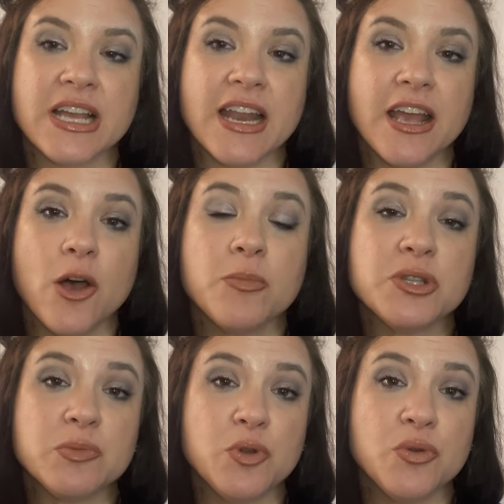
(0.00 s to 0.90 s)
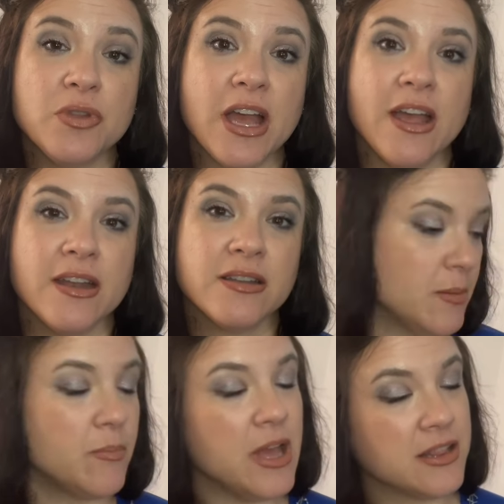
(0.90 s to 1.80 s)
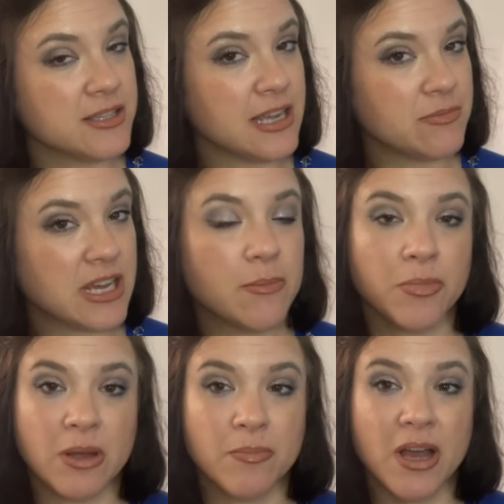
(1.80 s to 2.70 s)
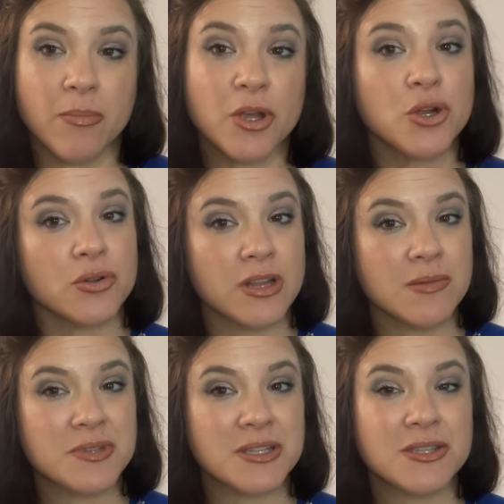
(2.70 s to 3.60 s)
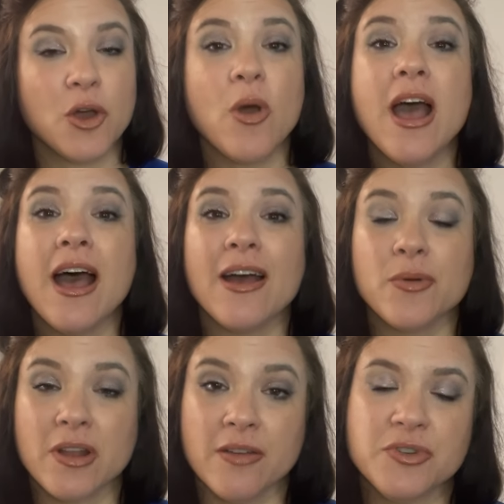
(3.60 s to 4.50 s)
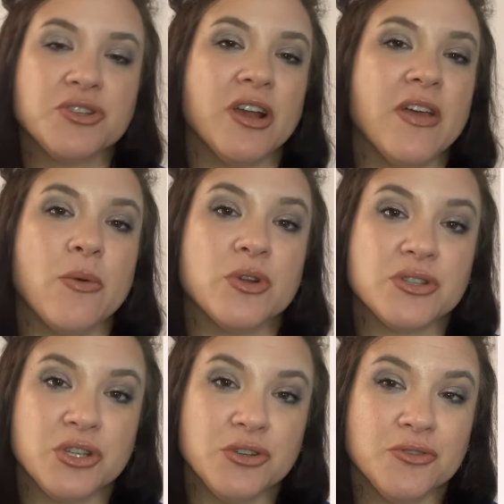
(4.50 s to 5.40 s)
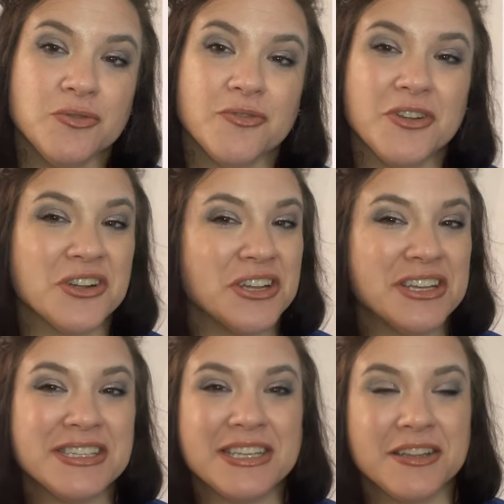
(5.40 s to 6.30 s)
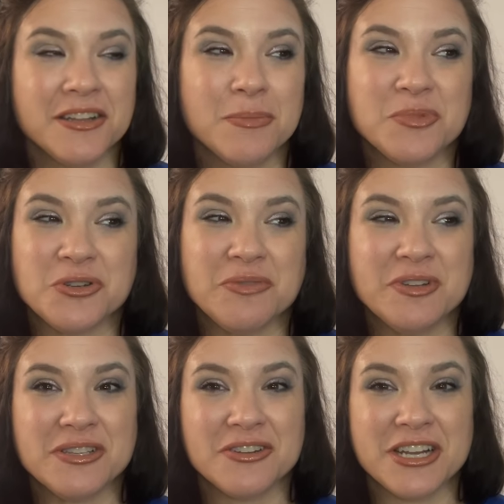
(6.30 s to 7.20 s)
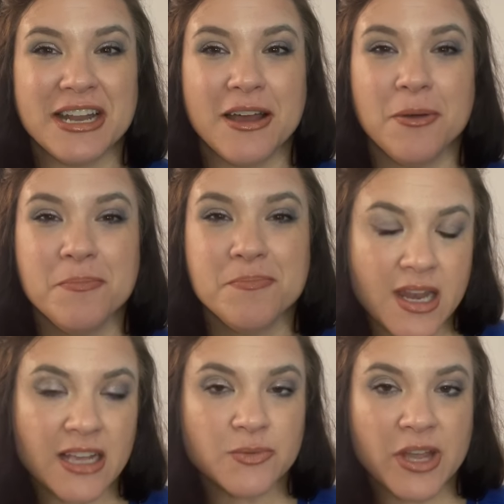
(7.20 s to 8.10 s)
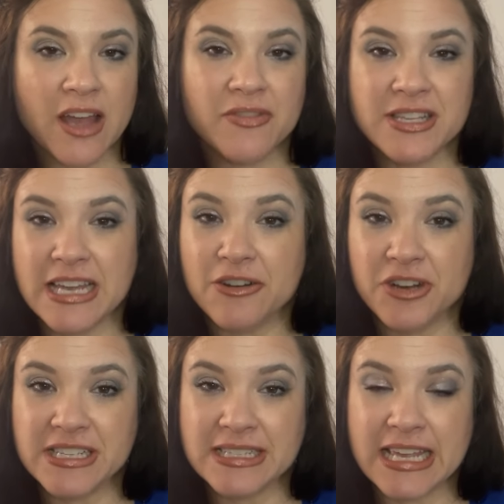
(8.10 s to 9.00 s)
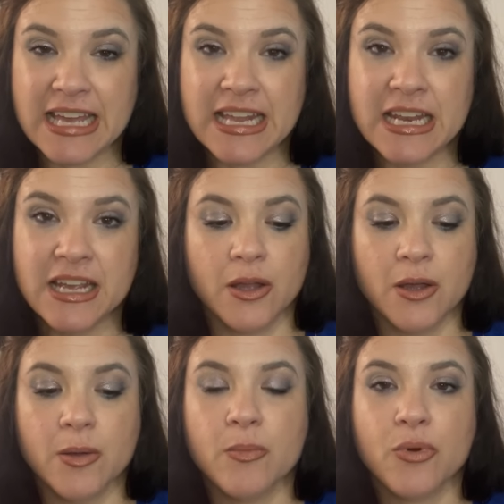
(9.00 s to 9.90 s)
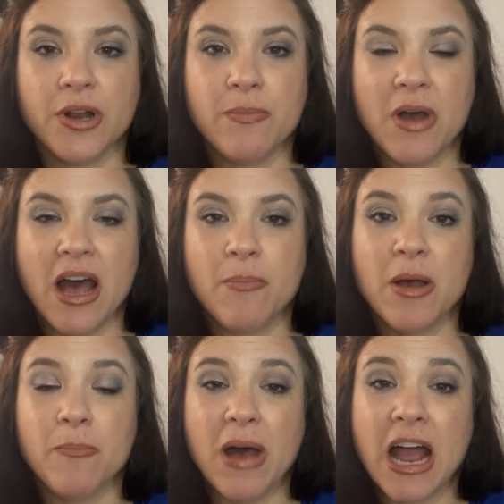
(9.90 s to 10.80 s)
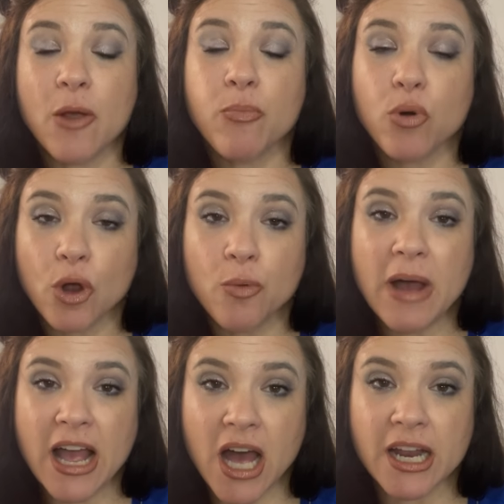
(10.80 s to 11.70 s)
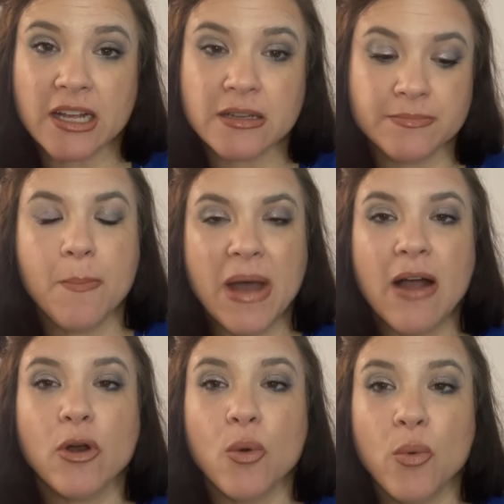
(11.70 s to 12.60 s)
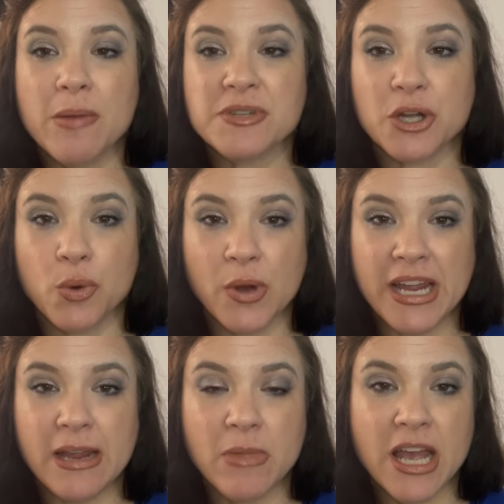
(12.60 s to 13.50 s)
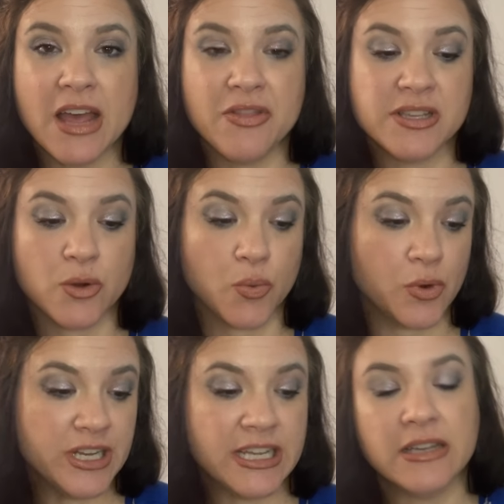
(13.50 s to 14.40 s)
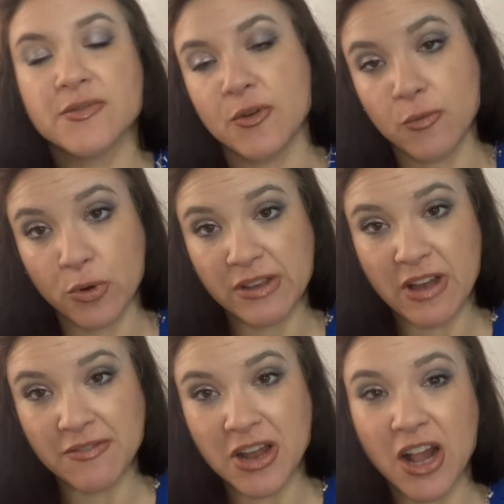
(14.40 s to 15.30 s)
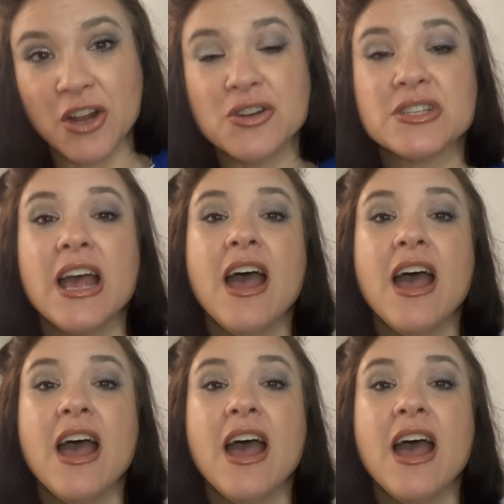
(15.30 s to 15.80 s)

kind of help smooth and at the same time plump up your lips. So I would love to try that one too. Very into the lip treatments right now. Next we have the Saturday Skin Pretty Pop Probiotic Power Whipped Cream and this retails for $45.